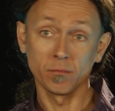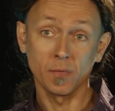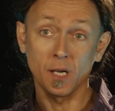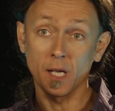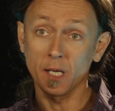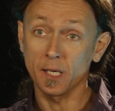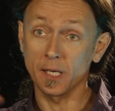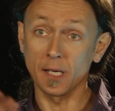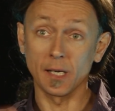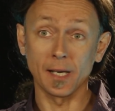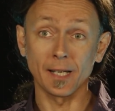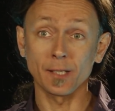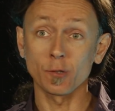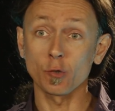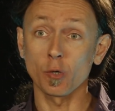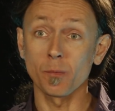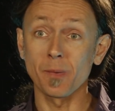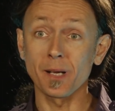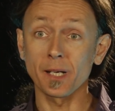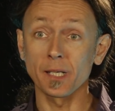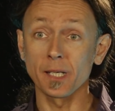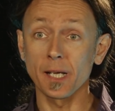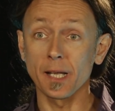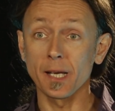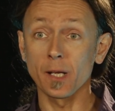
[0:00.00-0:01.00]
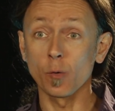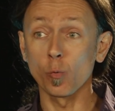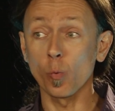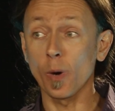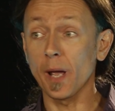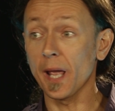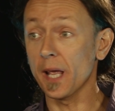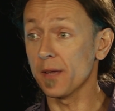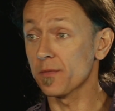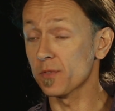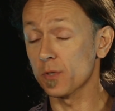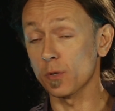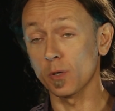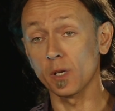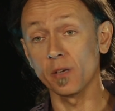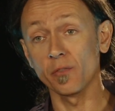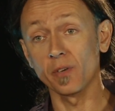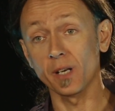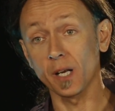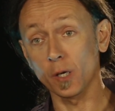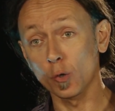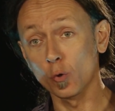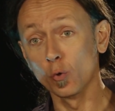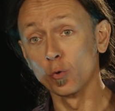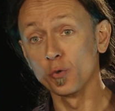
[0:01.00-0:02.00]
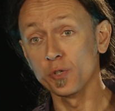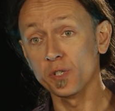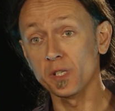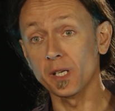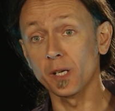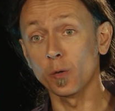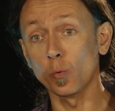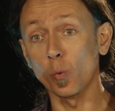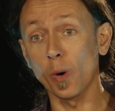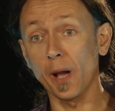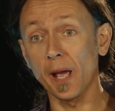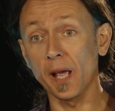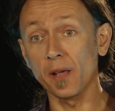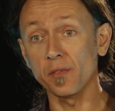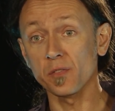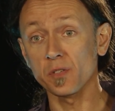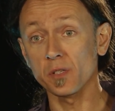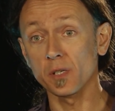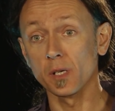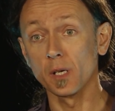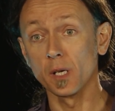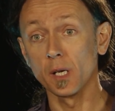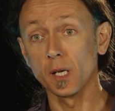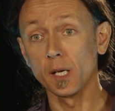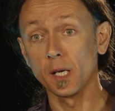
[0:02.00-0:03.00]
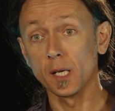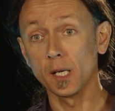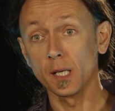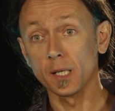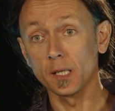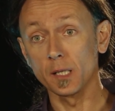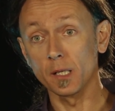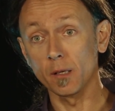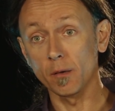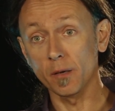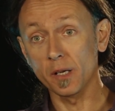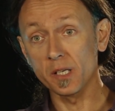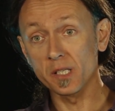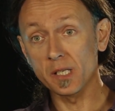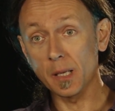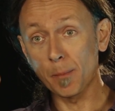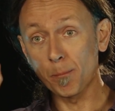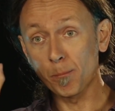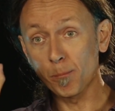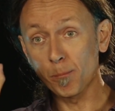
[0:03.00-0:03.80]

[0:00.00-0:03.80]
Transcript: like electromagnetic waves or even acoustic waves, there is a